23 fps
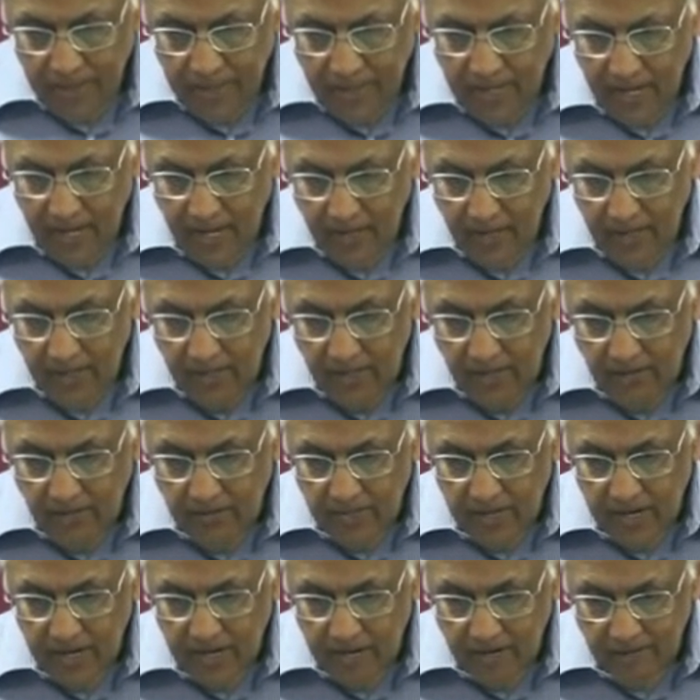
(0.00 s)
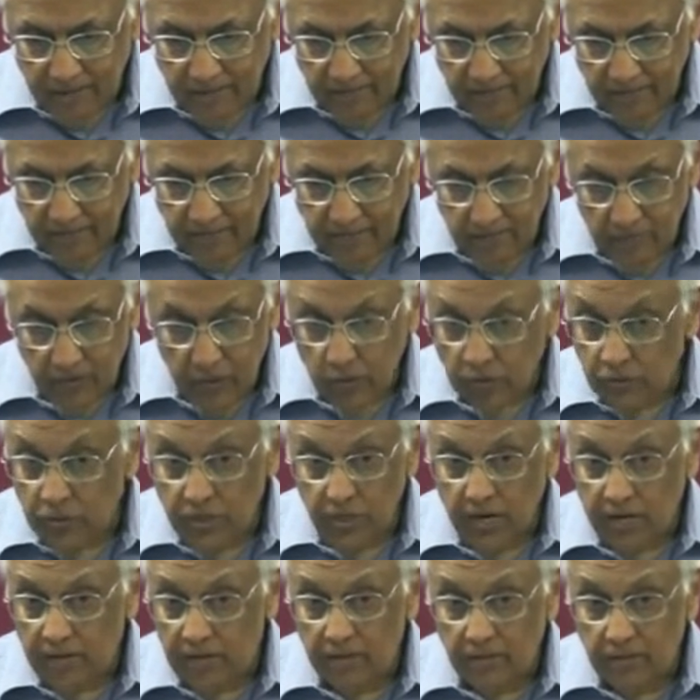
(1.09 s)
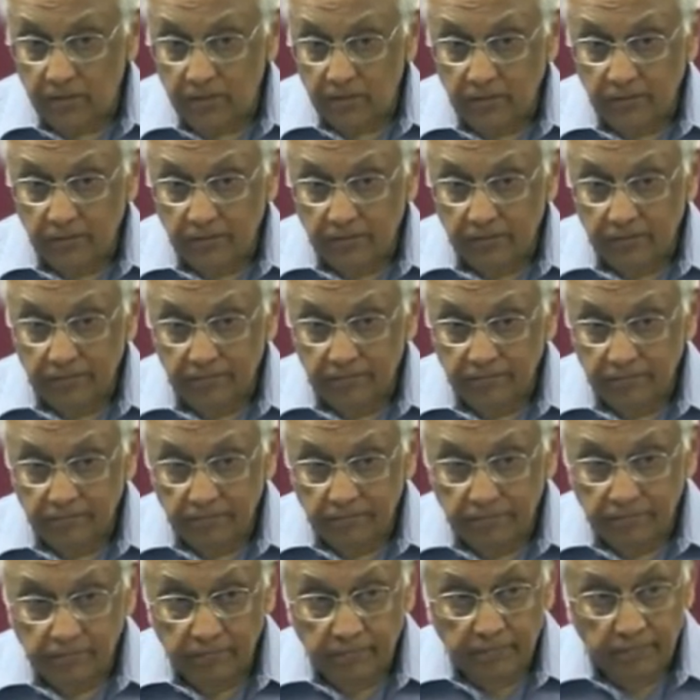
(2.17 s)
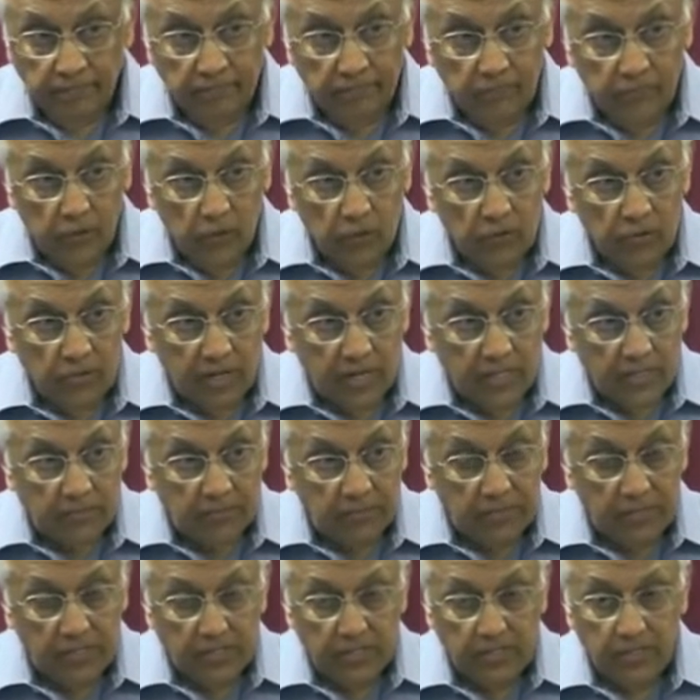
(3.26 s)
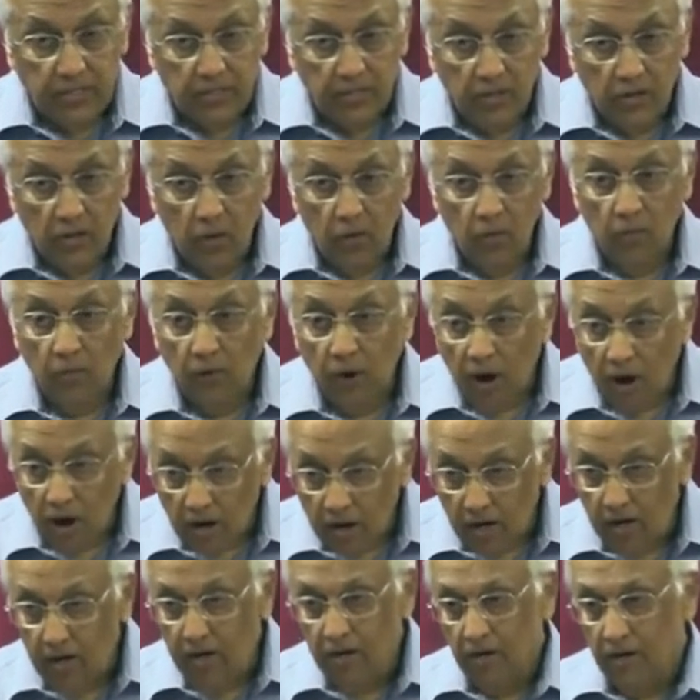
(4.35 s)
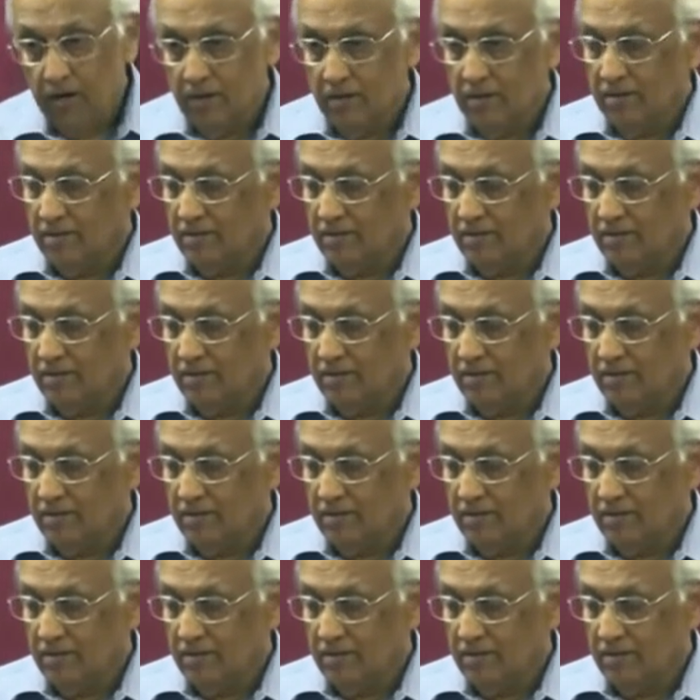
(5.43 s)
Galilee to Tyre. No chariots, no transportation, walk.